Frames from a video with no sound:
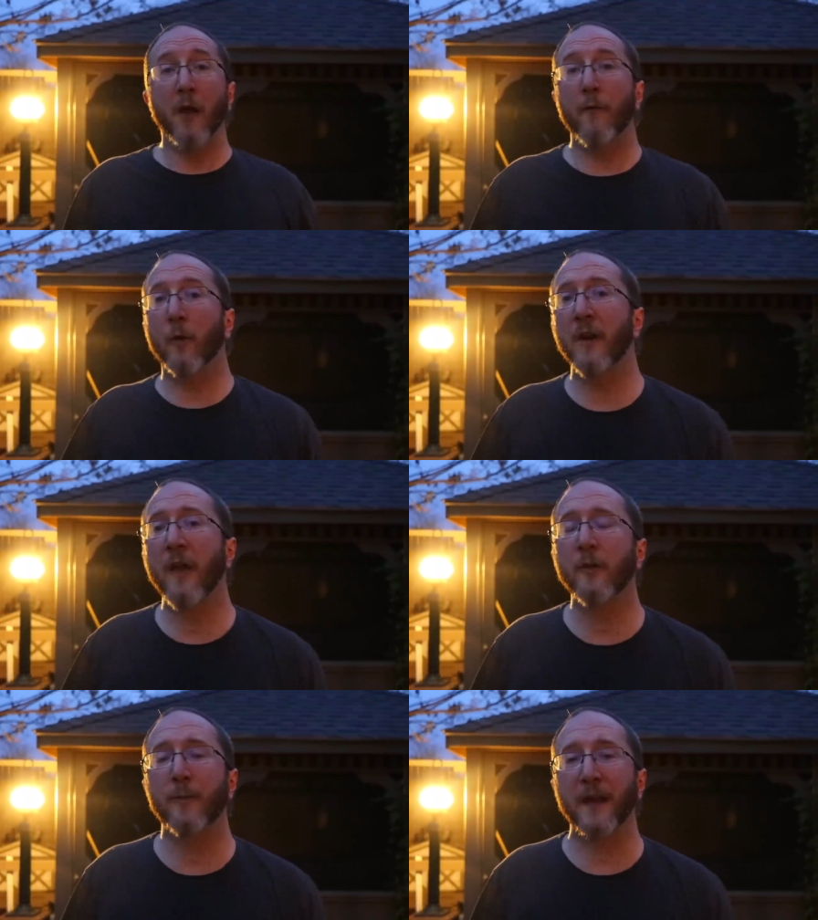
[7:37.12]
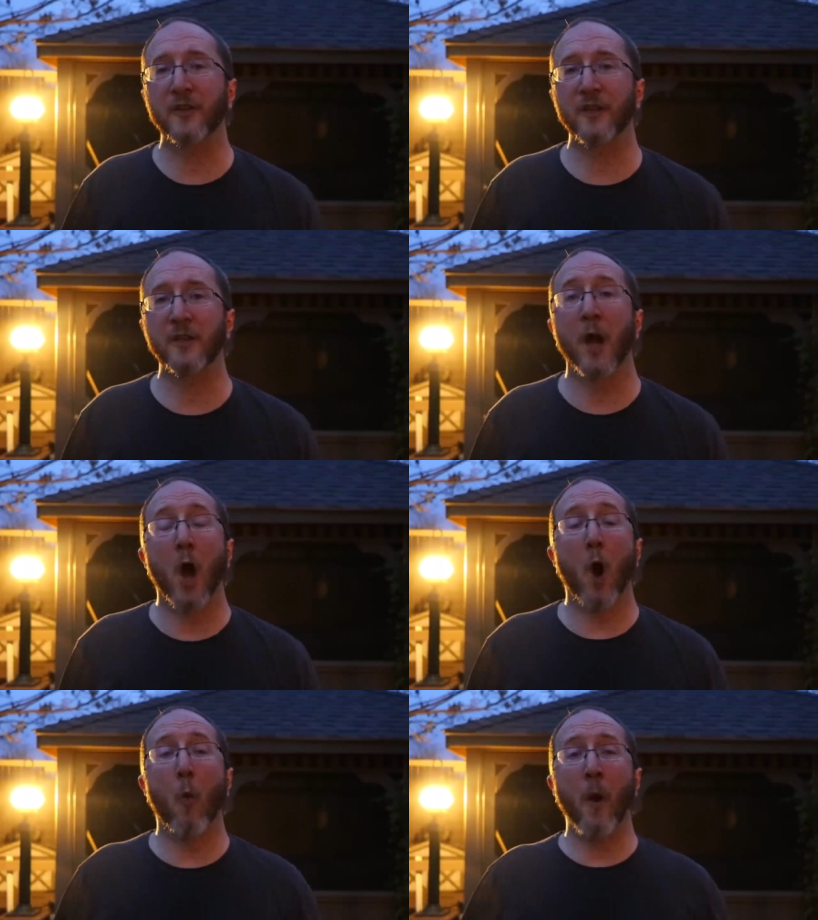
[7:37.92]
For another patient,
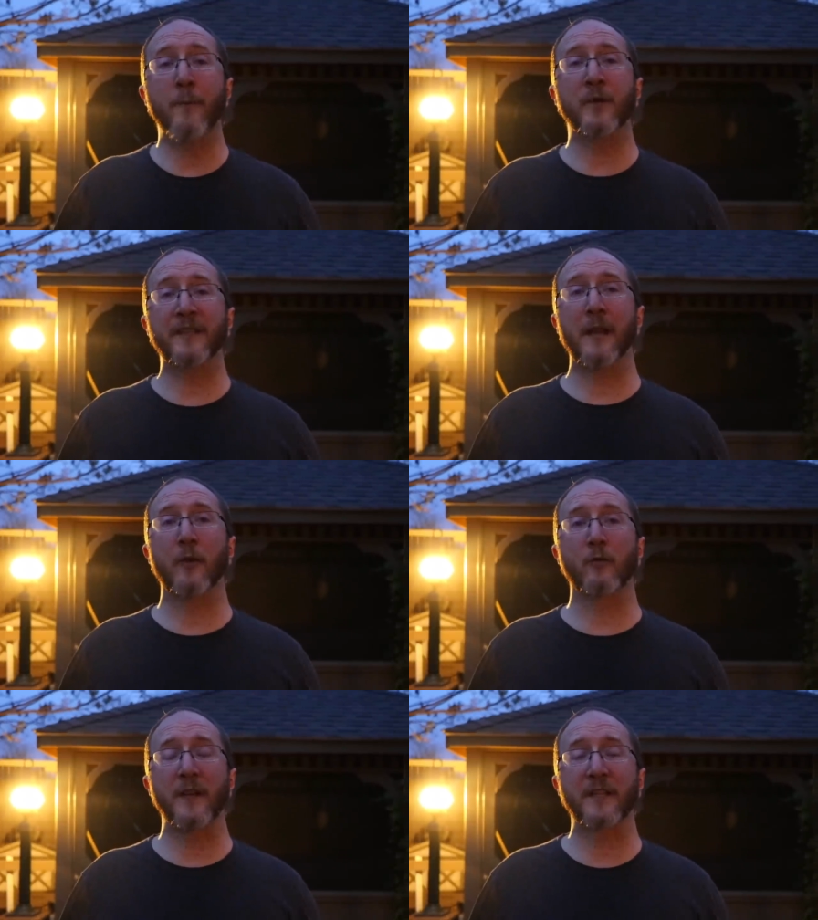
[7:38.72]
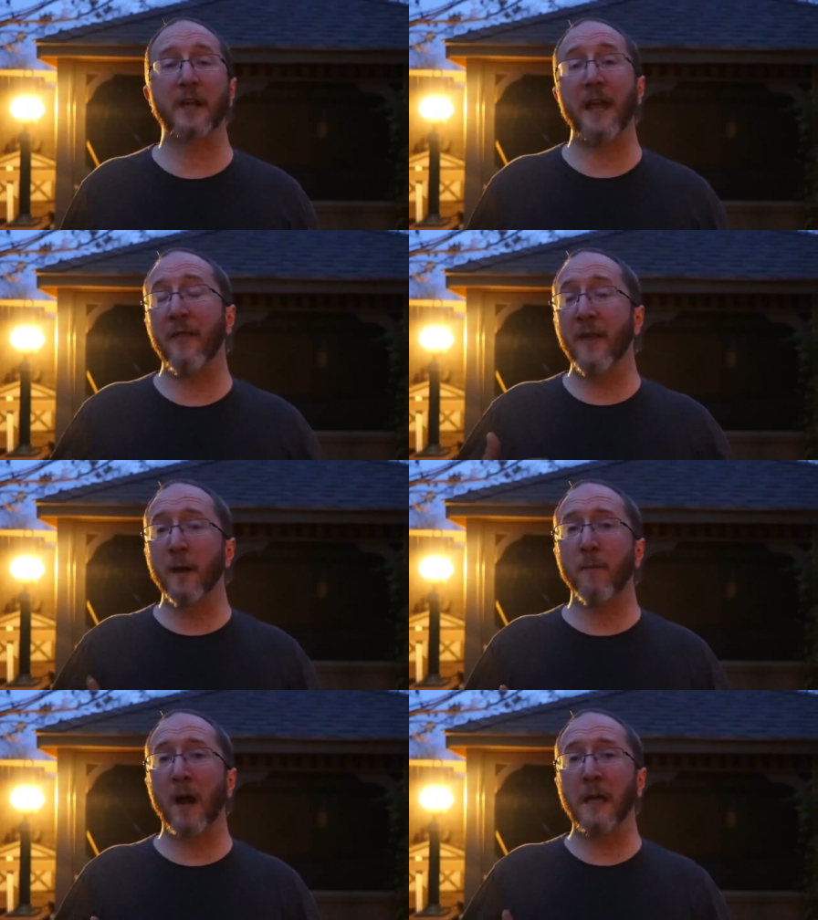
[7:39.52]
a 1% risk in
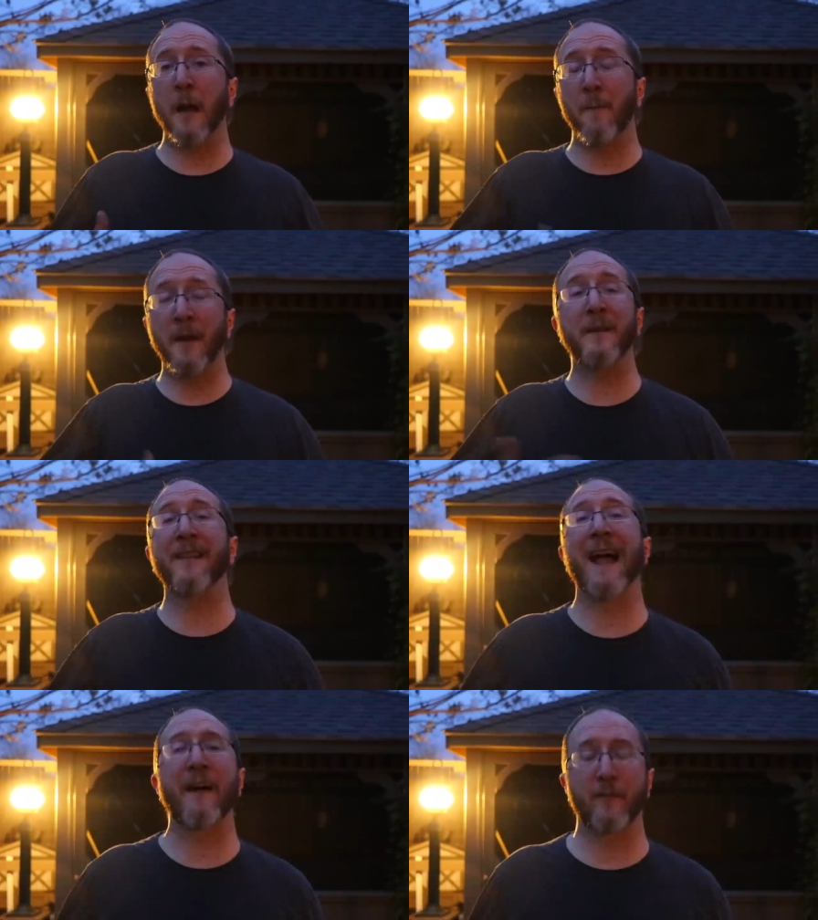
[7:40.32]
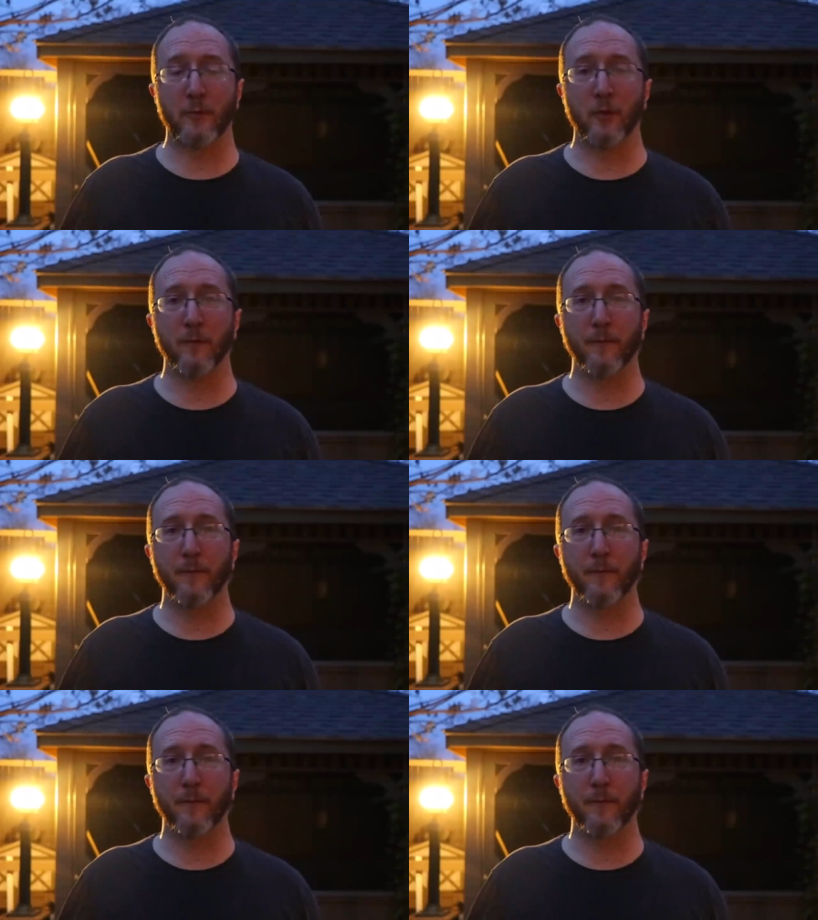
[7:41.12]
their mind may be laughable.